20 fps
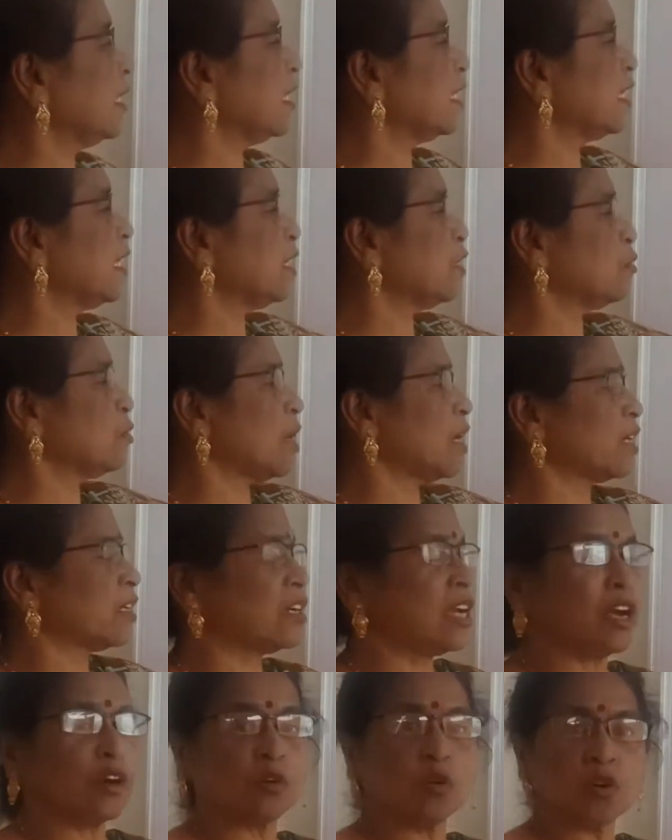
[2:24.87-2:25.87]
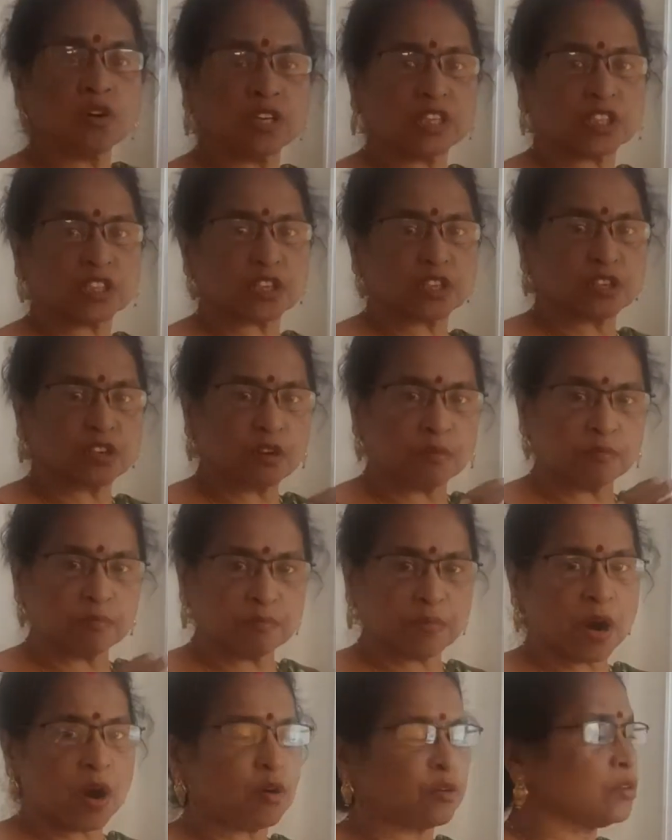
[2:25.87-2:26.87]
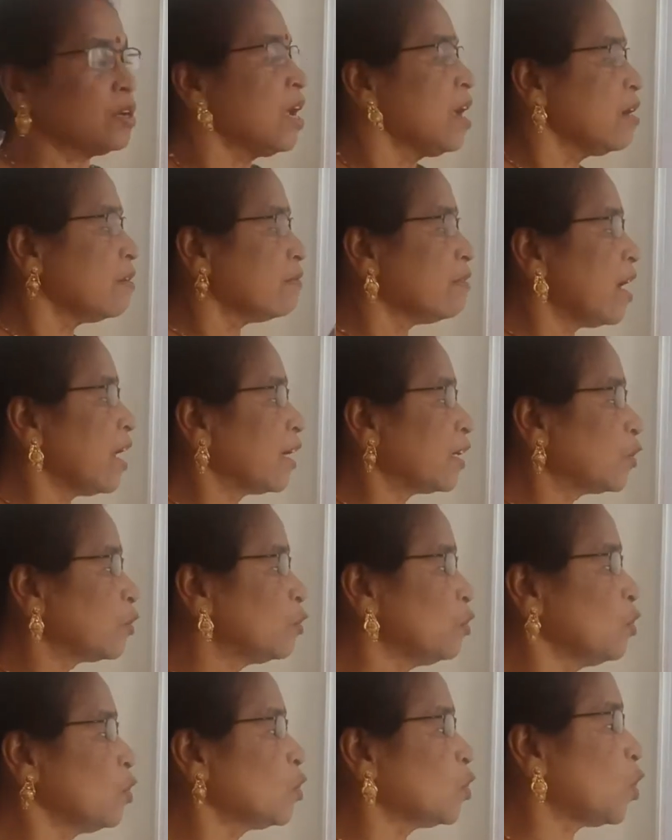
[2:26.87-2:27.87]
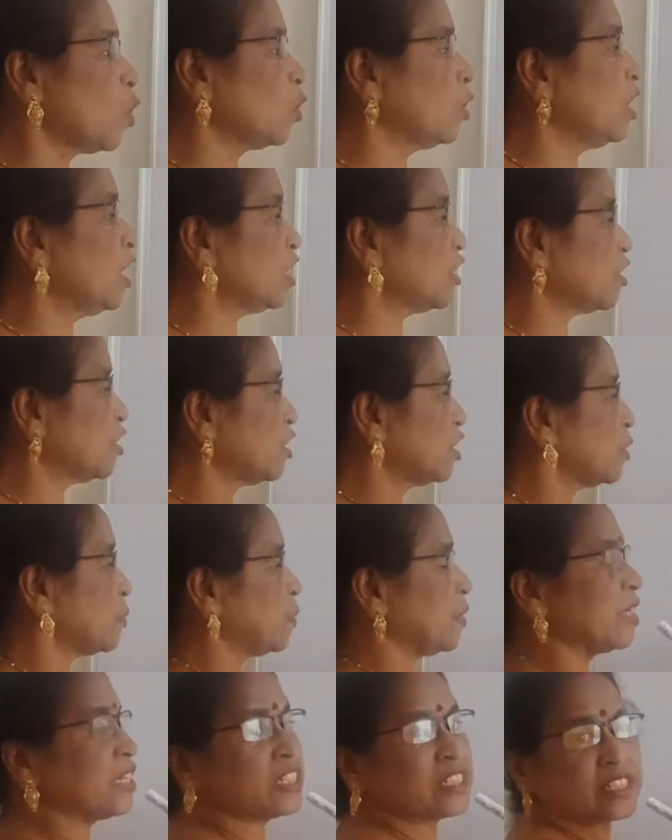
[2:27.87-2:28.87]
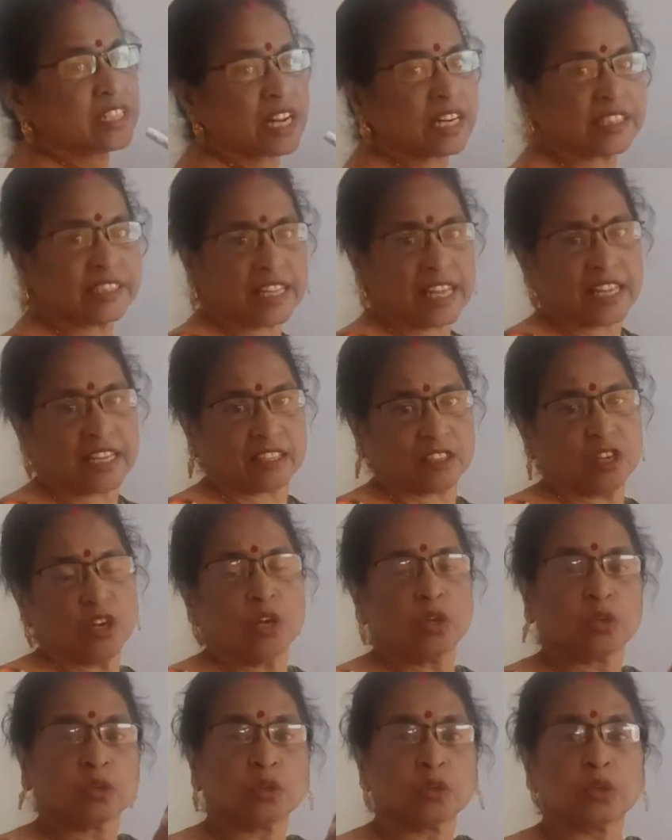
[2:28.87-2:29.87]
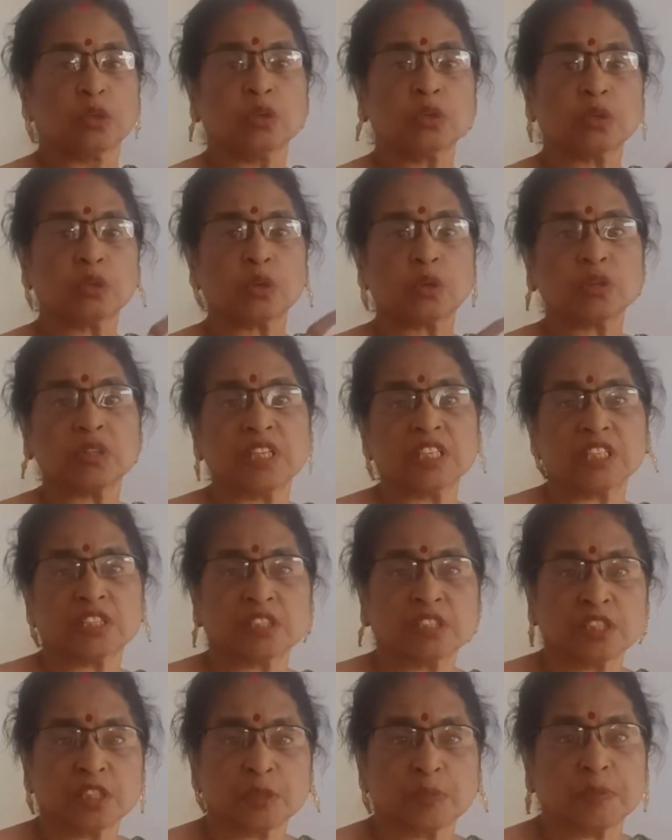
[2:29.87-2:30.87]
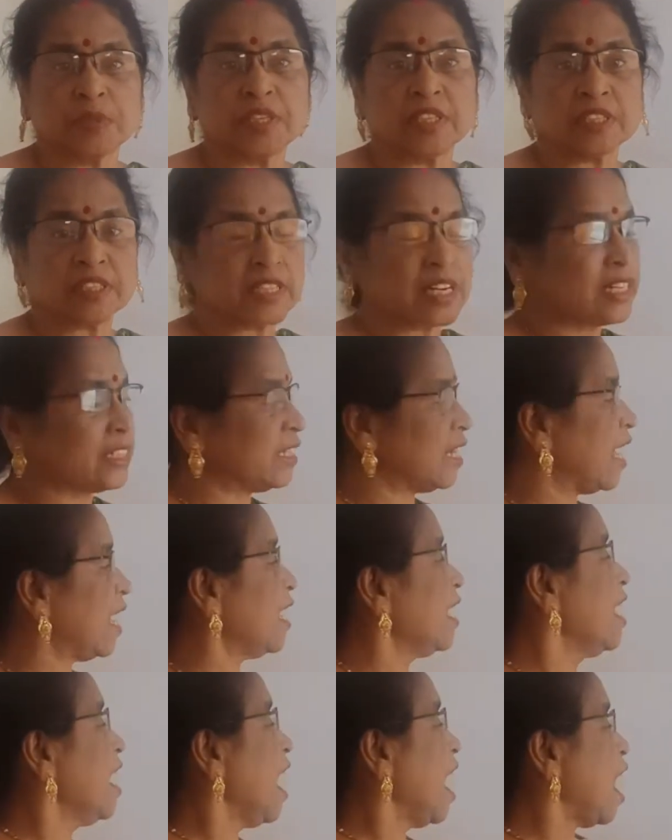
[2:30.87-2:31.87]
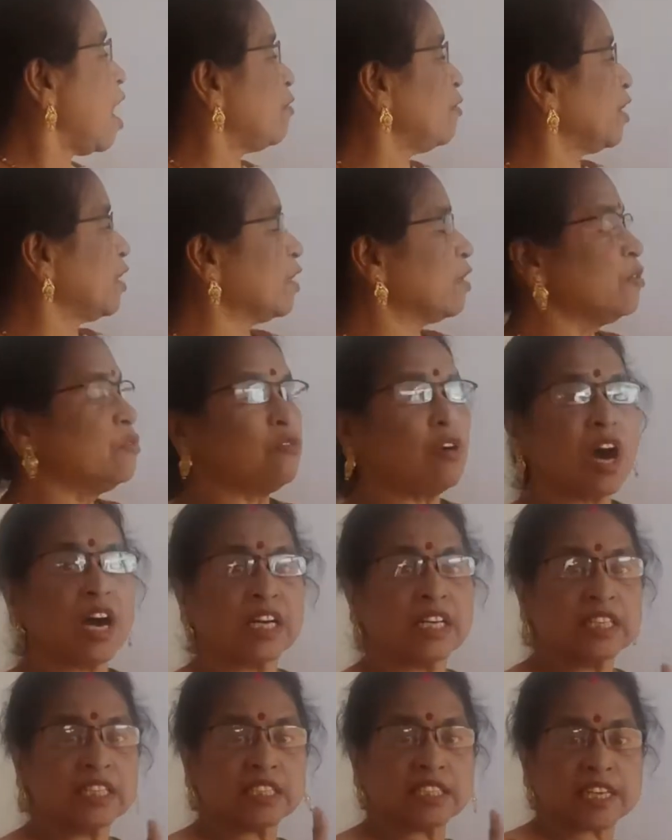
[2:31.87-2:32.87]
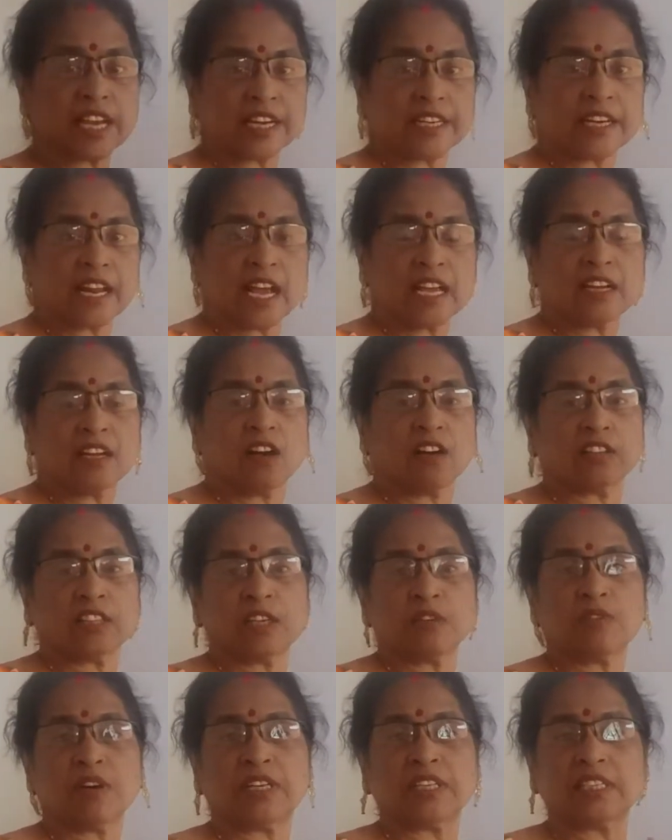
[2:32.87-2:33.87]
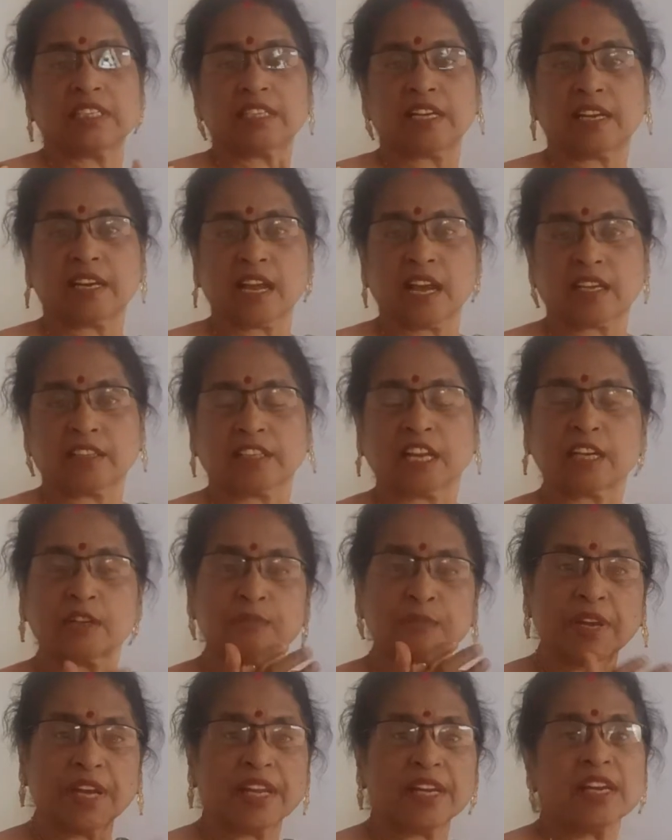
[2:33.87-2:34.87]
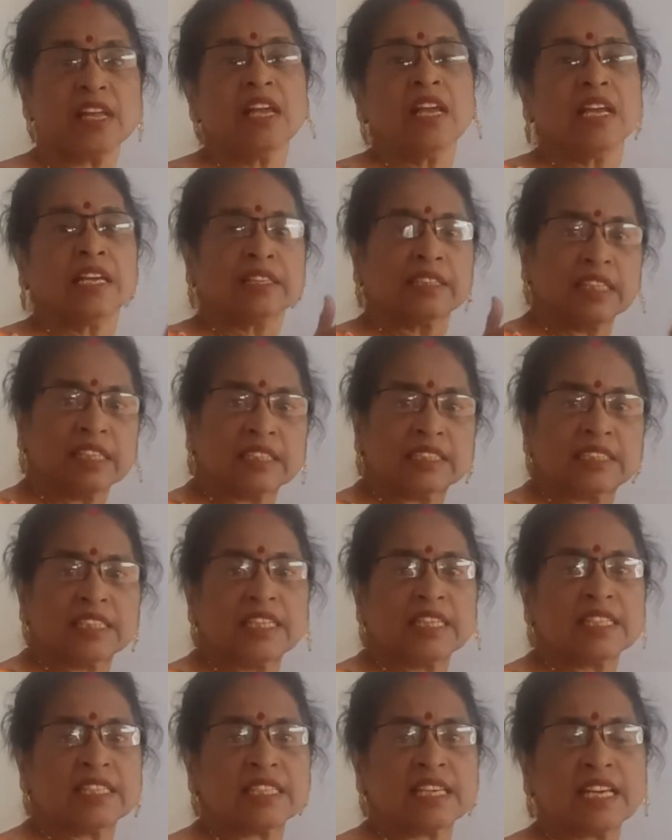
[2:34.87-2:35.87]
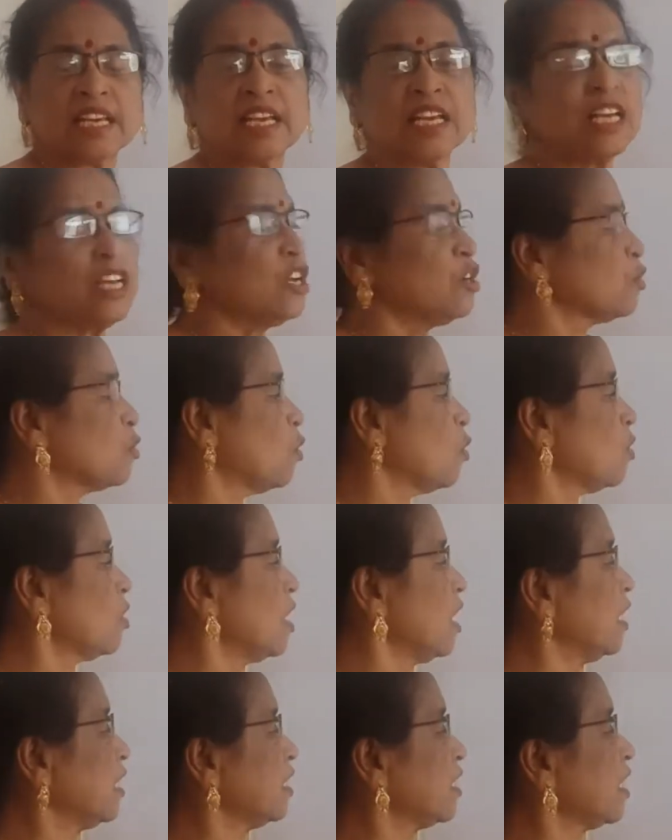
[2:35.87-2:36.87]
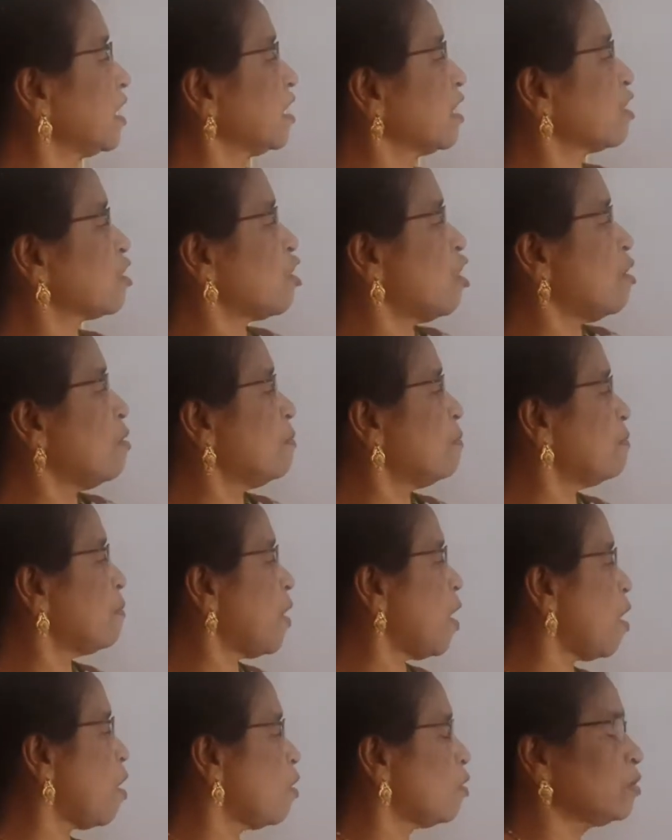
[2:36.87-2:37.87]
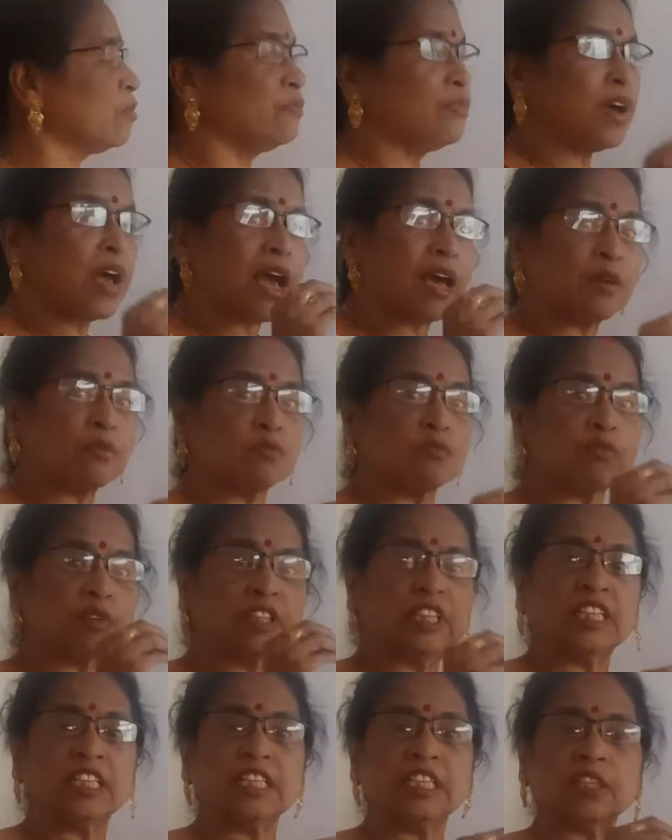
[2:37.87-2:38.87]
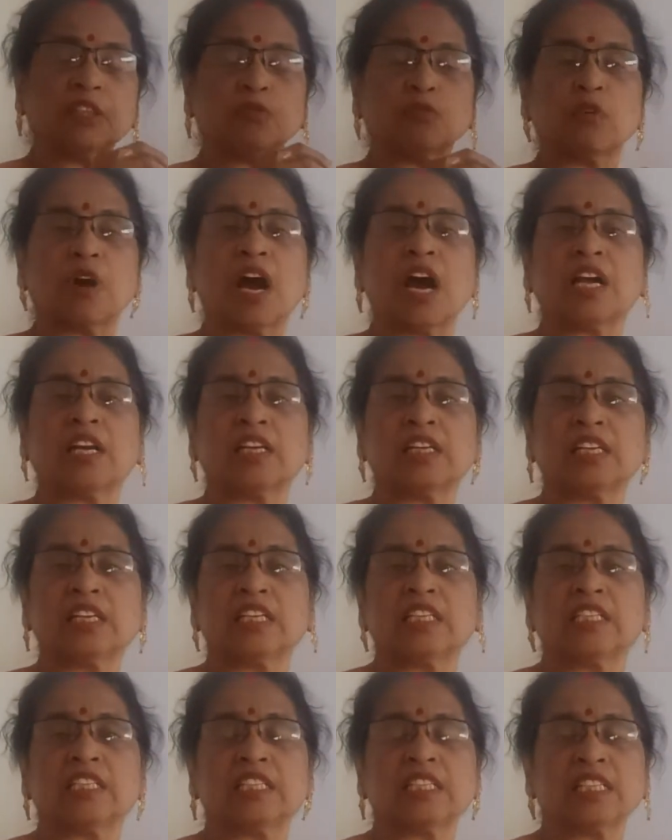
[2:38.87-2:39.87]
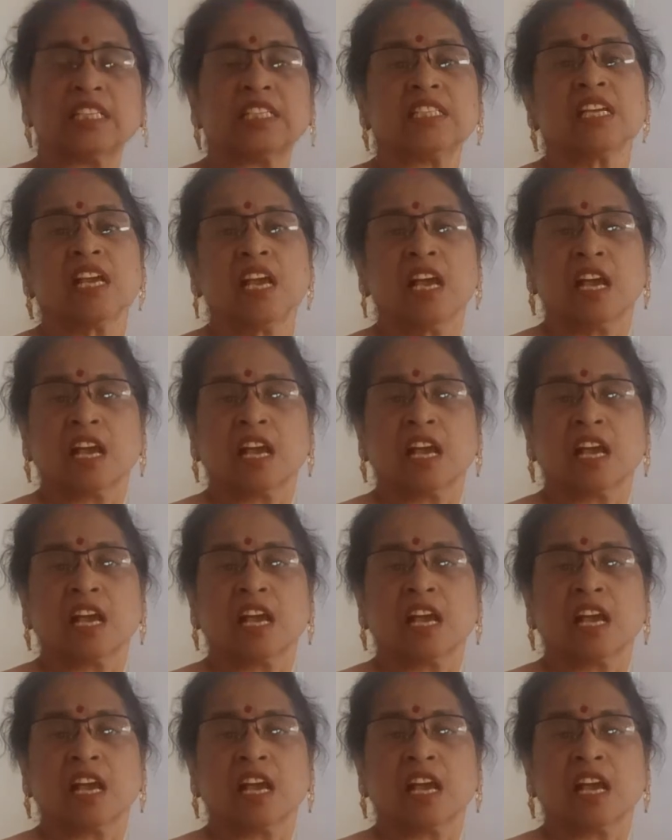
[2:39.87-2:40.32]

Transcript: this is one coordination compound where two coordination spheres are there. Two coordination spheres are there, having one is cation, other one is anion. That means this is a coordination compound where each one is